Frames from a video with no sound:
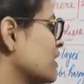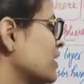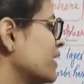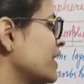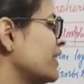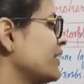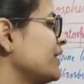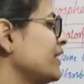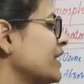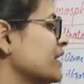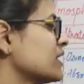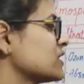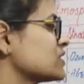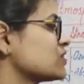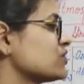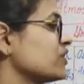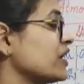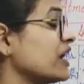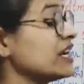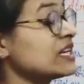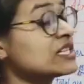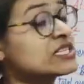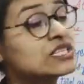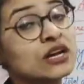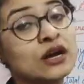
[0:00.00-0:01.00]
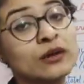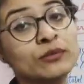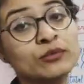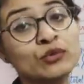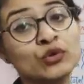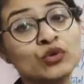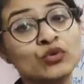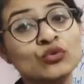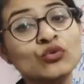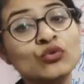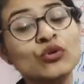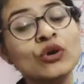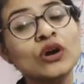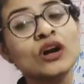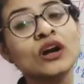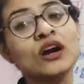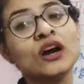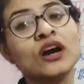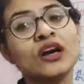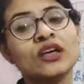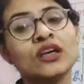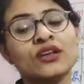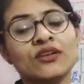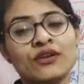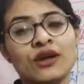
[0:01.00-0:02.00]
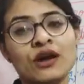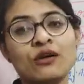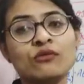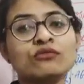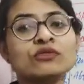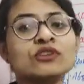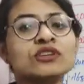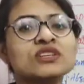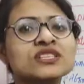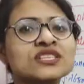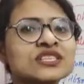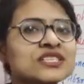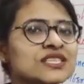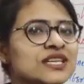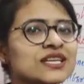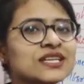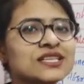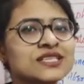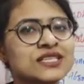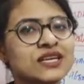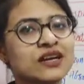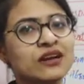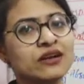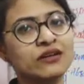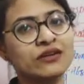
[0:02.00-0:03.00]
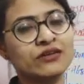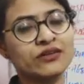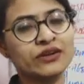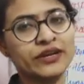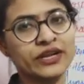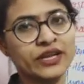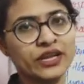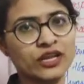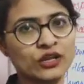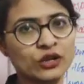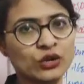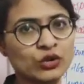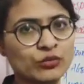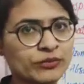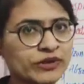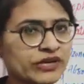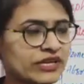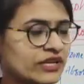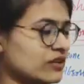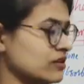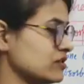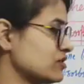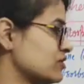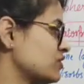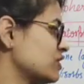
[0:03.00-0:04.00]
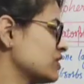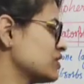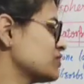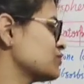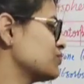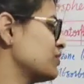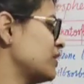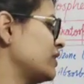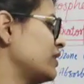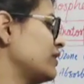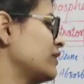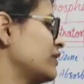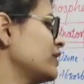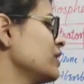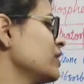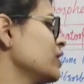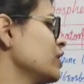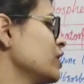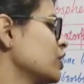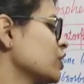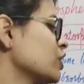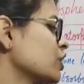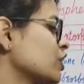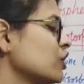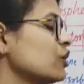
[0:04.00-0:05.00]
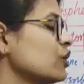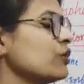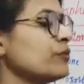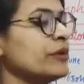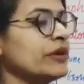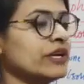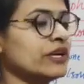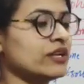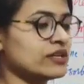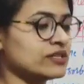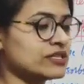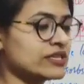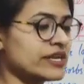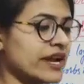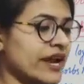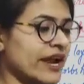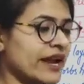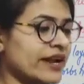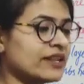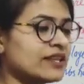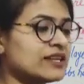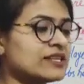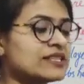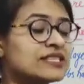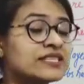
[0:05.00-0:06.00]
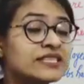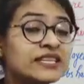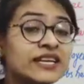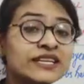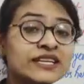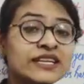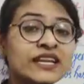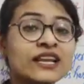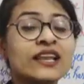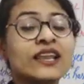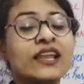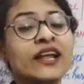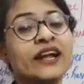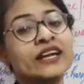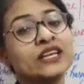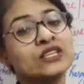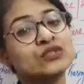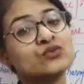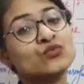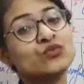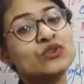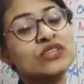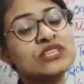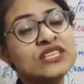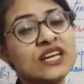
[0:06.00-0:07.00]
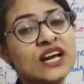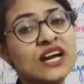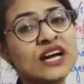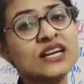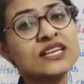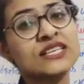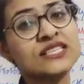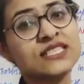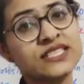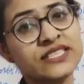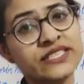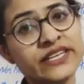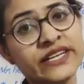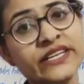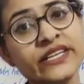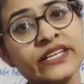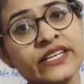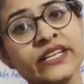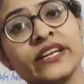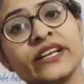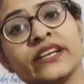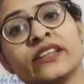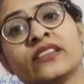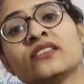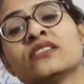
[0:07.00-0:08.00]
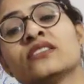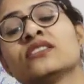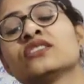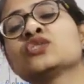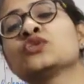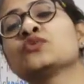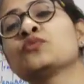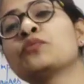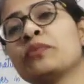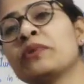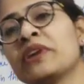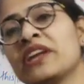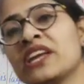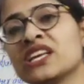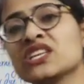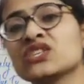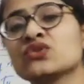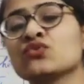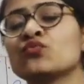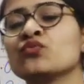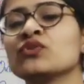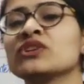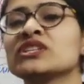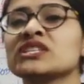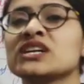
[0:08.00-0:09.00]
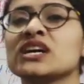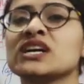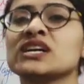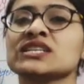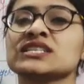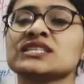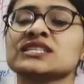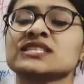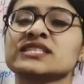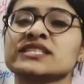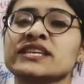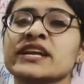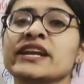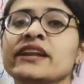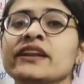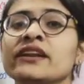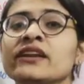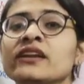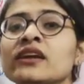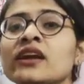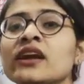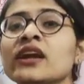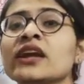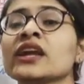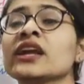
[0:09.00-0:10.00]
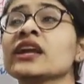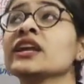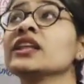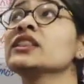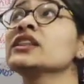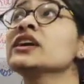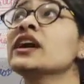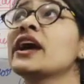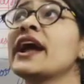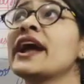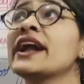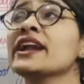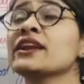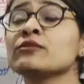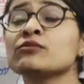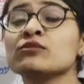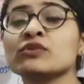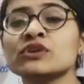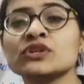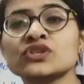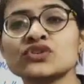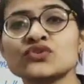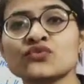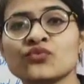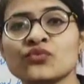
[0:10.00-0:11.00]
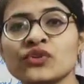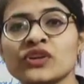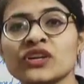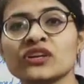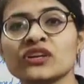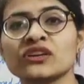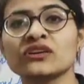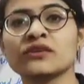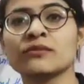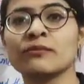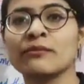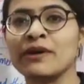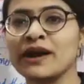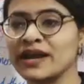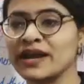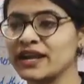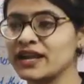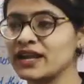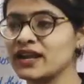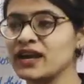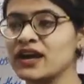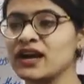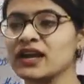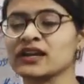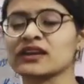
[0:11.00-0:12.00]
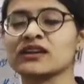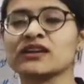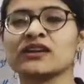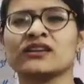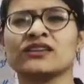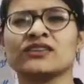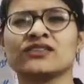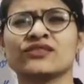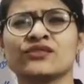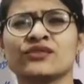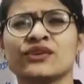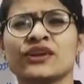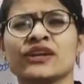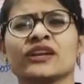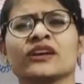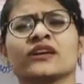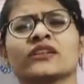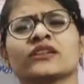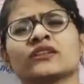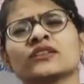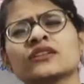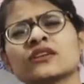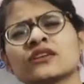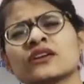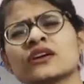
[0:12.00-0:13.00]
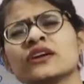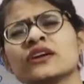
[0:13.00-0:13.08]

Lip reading: It extends up to around 600 kilometers. 600 kilometers. And the satellites which are sent in the space, which are sent in the atmosphere by our country and other